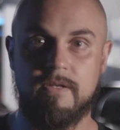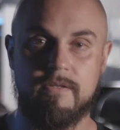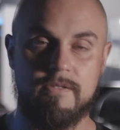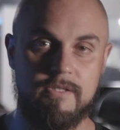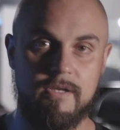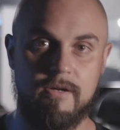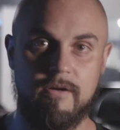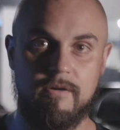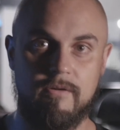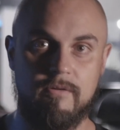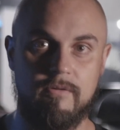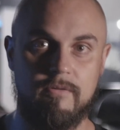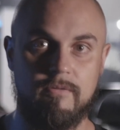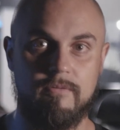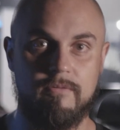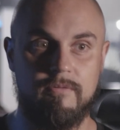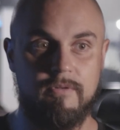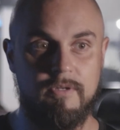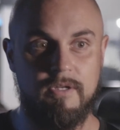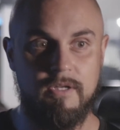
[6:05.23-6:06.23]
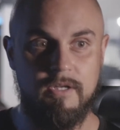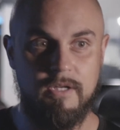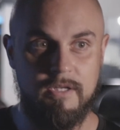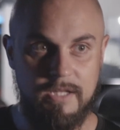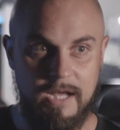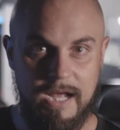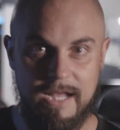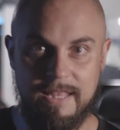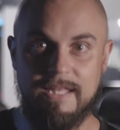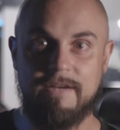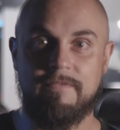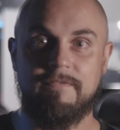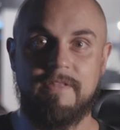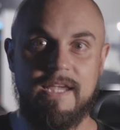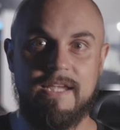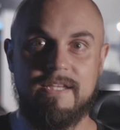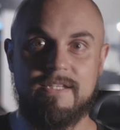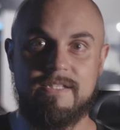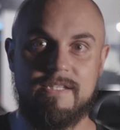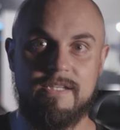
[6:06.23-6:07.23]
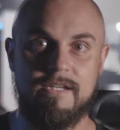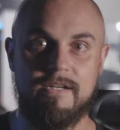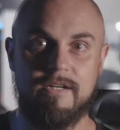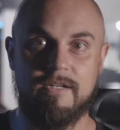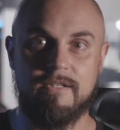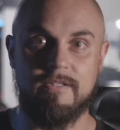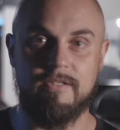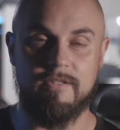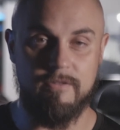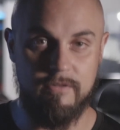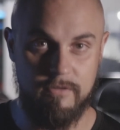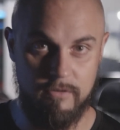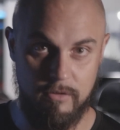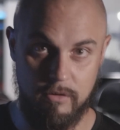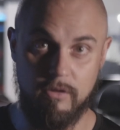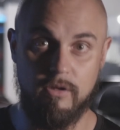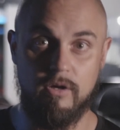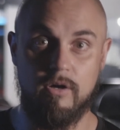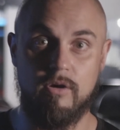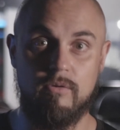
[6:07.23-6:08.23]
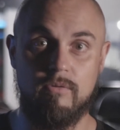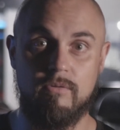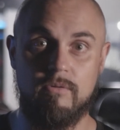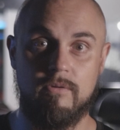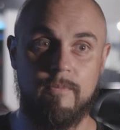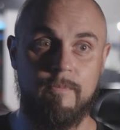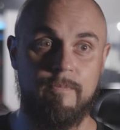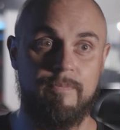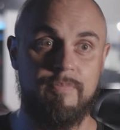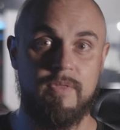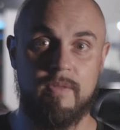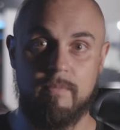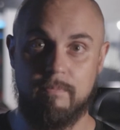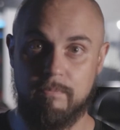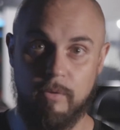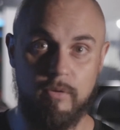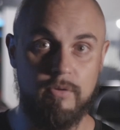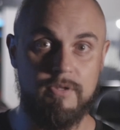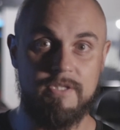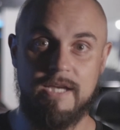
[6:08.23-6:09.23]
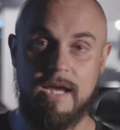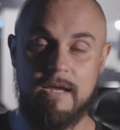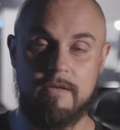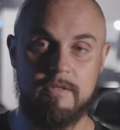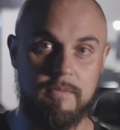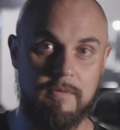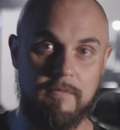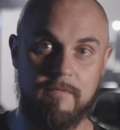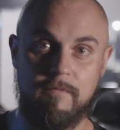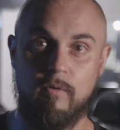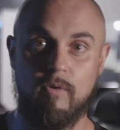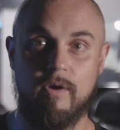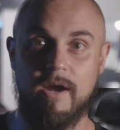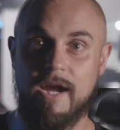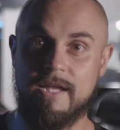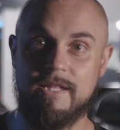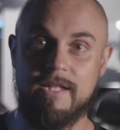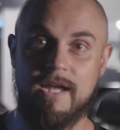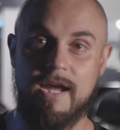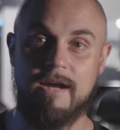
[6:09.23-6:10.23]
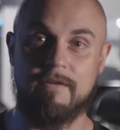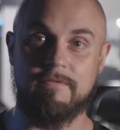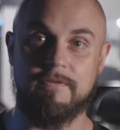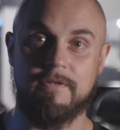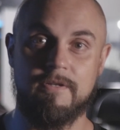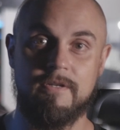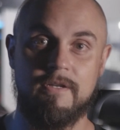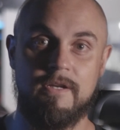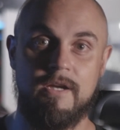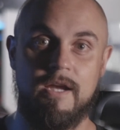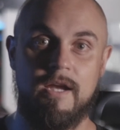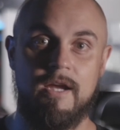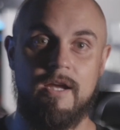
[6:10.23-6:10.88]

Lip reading: So I left the AC on low both times, before and after,